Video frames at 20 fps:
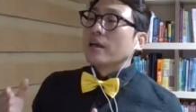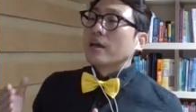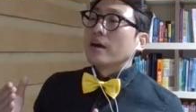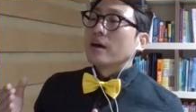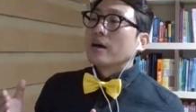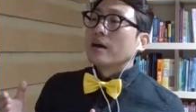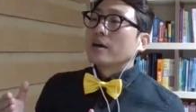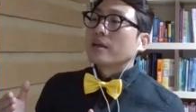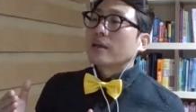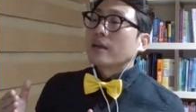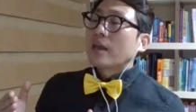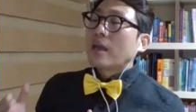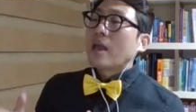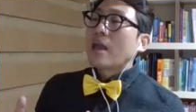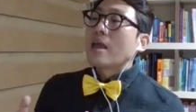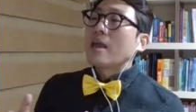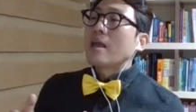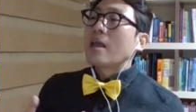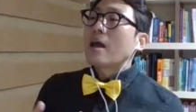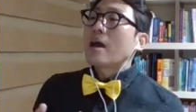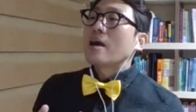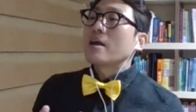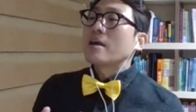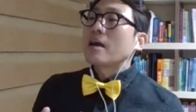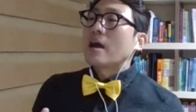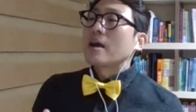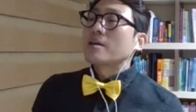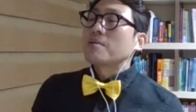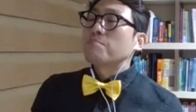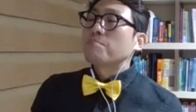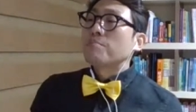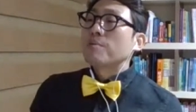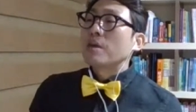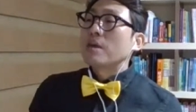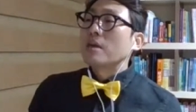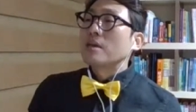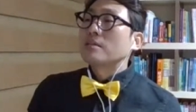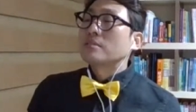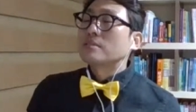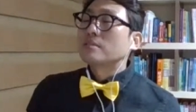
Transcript: KIIP